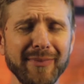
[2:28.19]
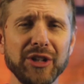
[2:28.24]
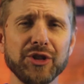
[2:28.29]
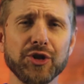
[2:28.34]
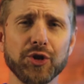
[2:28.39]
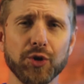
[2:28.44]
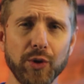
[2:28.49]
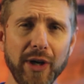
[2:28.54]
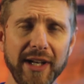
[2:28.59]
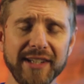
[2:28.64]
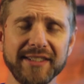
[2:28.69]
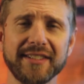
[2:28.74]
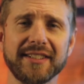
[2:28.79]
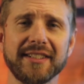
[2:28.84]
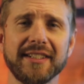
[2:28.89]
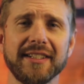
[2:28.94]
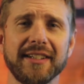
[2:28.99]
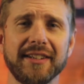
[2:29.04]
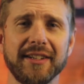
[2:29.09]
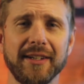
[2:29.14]
Trust
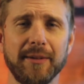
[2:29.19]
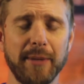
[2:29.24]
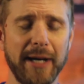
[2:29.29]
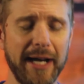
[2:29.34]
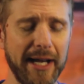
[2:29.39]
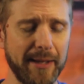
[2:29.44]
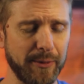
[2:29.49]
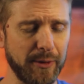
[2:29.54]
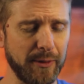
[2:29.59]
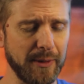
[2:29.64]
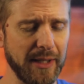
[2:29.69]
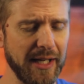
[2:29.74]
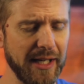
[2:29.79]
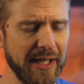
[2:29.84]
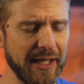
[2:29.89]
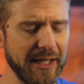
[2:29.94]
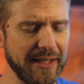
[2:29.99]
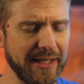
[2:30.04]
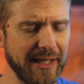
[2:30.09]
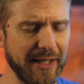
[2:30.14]
the Bible.
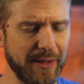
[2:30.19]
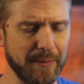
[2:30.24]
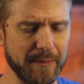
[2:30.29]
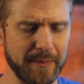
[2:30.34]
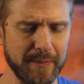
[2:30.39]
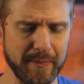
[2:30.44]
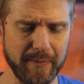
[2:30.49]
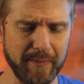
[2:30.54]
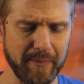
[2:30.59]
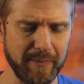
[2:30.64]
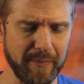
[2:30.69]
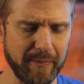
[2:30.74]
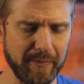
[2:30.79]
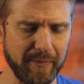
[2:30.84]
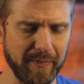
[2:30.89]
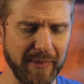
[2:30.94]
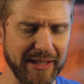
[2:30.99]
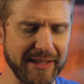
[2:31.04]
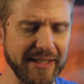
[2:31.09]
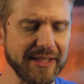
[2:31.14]
Now,
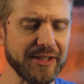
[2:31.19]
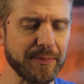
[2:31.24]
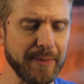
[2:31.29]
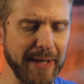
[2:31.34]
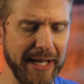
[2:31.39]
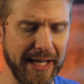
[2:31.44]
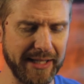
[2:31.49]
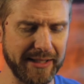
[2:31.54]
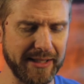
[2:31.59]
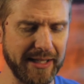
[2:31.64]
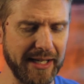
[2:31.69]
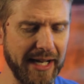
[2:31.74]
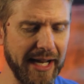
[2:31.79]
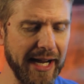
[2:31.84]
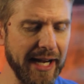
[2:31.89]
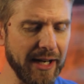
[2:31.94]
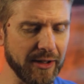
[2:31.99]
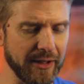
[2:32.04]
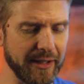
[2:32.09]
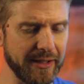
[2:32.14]
this man,
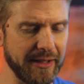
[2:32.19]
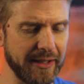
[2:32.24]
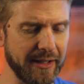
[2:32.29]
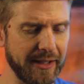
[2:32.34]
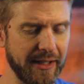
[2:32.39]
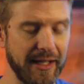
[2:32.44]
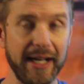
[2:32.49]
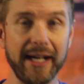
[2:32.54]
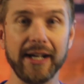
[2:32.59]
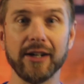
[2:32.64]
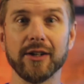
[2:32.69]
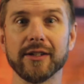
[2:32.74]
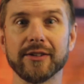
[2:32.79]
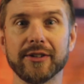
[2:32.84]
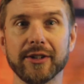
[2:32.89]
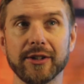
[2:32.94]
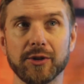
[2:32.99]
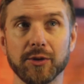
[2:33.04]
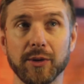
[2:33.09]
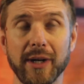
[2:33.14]
Herod, Herod
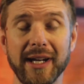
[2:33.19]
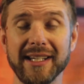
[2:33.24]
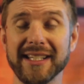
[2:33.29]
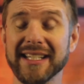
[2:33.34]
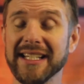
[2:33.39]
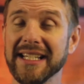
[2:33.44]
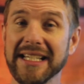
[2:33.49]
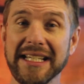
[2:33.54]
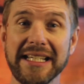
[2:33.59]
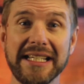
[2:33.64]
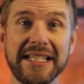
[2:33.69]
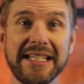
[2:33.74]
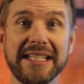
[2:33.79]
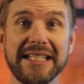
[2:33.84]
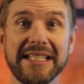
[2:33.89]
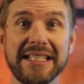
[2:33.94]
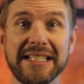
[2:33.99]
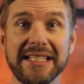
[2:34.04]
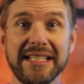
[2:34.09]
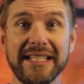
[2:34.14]
the Great,
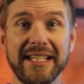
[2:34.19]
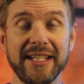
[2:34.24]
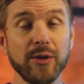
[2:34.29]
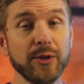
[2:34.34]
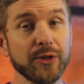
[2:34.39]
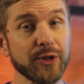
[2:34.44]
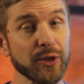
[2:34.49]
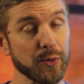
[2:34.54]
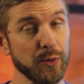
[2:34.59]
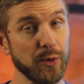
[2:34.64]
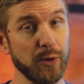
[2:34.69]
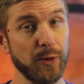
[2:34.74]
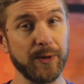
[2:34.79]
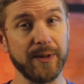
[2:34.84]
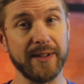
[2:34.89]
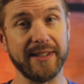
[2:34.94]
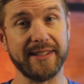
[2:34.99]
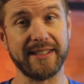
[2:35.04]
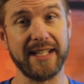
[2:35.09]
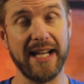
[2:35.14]
he was a
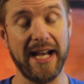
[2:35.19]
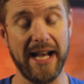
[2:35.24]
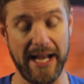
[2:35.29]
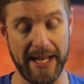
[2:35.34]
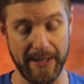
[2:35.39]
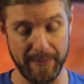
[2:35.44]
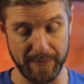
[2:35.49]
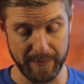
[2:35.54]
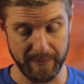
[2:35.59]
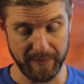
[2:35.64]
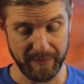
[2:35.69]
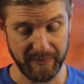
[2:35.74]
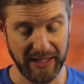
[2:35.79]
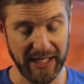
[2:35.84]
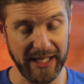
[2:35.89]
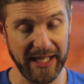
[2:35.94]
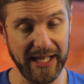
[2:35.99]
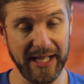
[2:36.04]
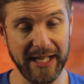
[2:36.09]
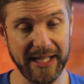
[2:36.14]
ruthless guy.
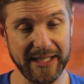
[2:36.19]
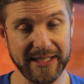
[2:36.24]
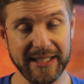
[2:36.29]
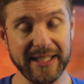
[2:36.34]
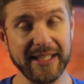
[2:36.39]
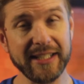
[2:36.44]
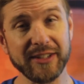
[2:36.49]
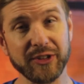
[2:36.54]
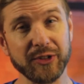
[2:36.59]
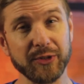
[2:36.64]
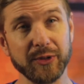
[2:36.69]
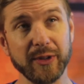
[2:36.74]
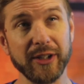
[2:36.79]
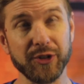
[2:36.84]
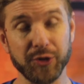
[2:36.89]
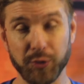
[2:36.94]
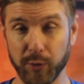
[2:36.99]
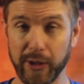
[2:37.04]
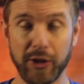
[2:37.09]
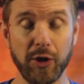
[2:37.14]
And it's
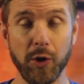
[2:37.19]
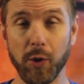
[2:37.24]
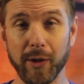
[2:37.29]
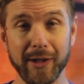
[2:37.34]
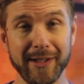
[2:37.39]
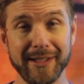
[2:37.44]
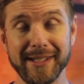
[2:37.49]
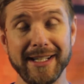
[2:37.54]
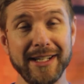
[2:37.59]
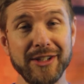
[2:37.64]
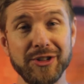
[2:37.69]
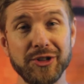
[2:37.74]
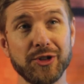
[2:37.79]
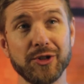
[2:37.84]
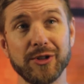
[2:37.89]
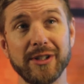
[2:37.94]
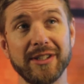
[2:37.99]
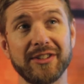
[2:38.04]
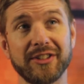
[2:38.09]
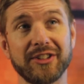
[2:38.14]
it's recorded in
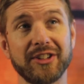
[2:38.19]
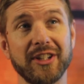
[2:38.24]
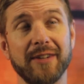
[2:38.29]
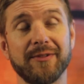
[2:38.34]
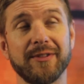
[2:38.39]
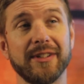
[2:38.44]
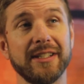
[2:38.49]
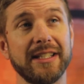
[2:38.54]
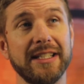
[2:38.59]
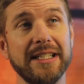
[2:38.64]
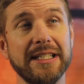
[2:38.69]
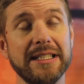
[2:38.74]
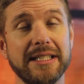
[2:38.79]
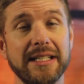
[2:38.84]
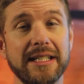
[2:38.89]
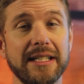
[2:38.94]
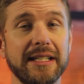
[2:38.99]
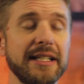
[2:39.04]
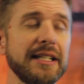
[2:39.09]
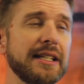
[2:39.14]
history stuff that he
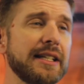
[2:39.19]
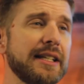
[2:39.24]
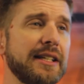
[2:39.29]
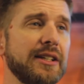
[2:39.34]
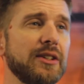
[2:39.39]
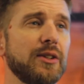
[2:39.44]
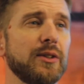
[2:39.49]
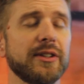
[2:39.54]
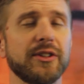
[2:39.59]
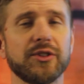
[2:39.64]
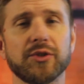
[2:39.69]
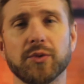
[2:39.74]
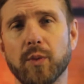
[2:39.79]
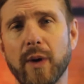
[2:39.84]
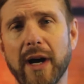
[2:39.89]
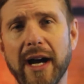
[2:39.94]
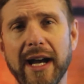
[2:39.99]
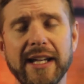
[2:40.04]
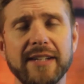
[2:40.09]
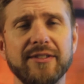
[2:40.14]
did. He killed his
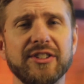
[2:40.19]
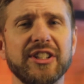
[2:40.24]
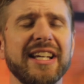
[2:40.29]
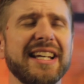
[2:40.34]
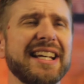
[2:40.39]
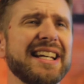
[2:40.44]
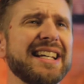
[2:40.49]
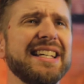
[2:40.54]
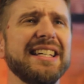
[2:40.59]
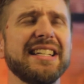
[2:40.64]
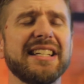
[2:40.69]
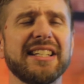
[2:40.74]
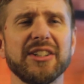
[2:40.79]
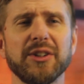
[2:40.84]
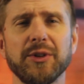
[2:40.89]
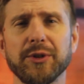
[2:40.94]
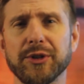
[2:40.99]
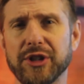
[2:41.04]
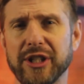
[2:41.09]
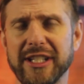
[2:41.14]
wives, he
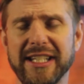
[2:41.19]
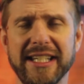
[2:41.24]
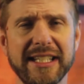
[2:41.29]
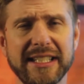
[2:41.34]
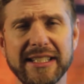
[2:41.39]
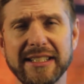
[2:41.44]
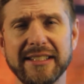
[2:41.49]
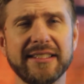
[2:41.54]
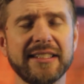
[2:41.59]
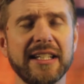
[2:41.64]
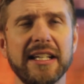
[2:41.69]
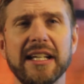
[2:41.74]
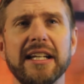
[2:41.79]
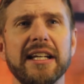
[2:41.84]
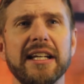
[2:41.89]
killed kids.